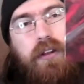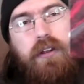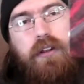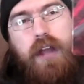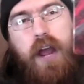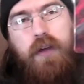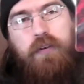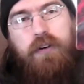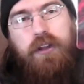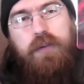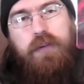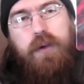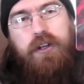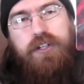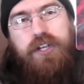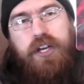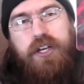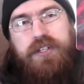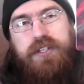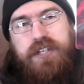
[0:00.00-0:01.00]
Not really
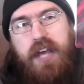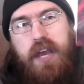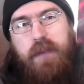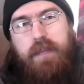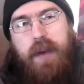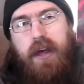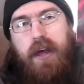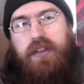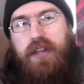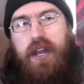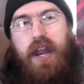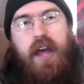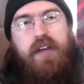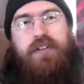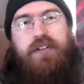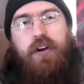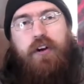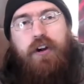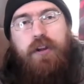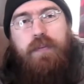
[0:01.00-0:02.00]
much I can say about it that
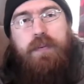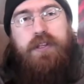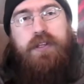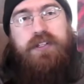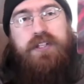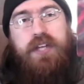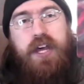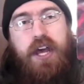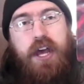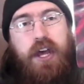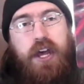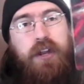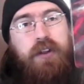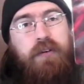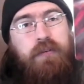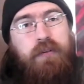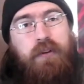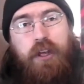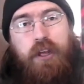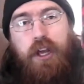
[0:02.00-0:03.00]
hasn't already been
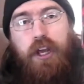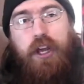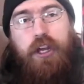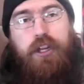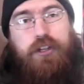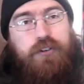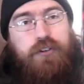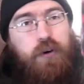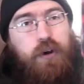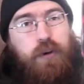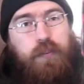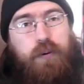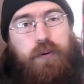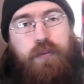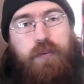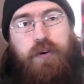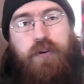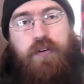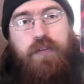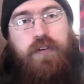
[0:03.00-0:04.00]
said. Enjoyable
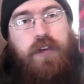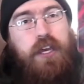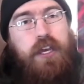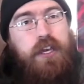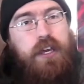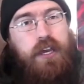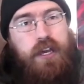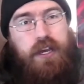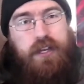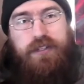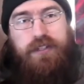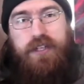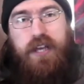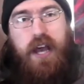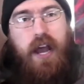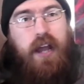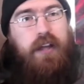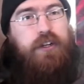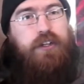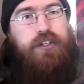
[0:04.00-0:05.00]
movie. It's
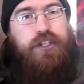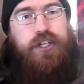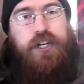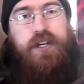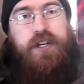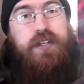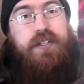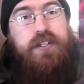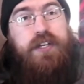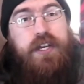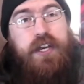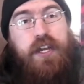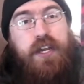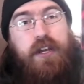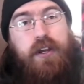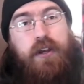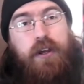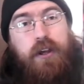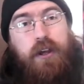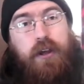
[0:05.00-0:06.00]
kind of
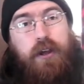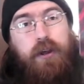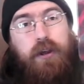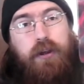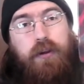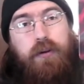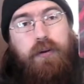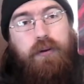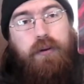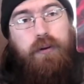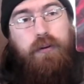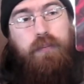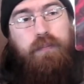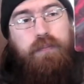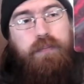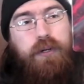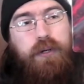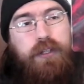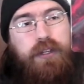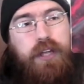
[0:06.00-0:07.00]
cheesy.
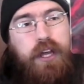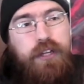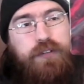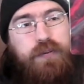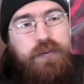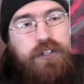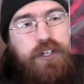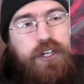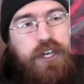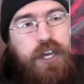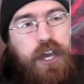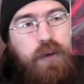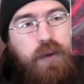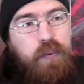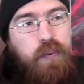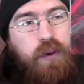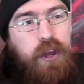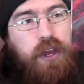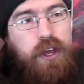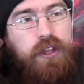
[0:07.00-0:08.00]
But that's what you
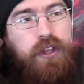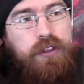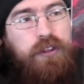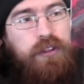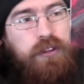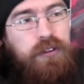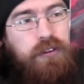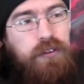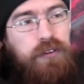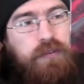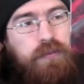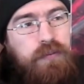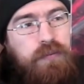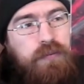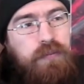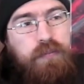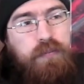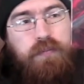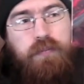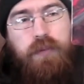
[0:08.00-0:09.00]
get with
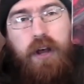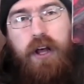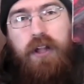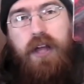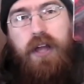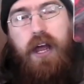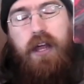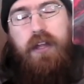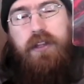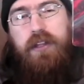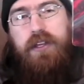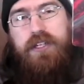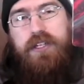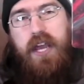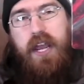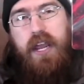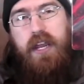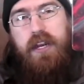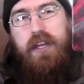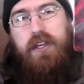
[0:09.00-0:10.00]
a lot of these
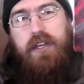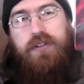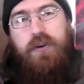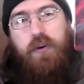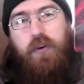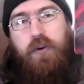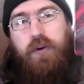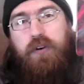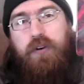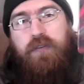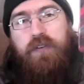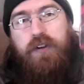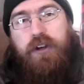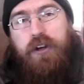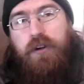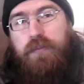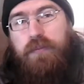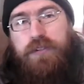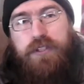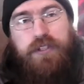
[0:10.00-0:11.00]
80s horror
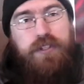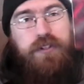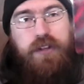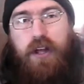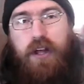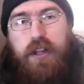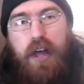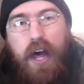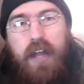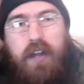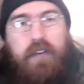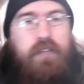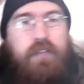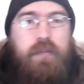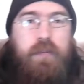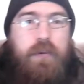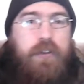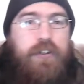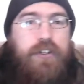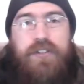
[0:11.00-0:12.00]
films. A lot of
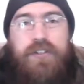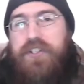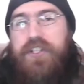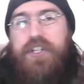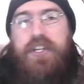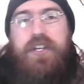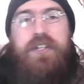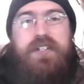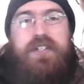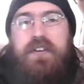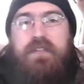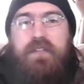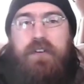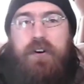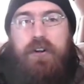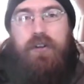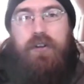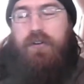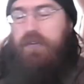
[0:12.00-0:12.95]
them are just cheesy fun.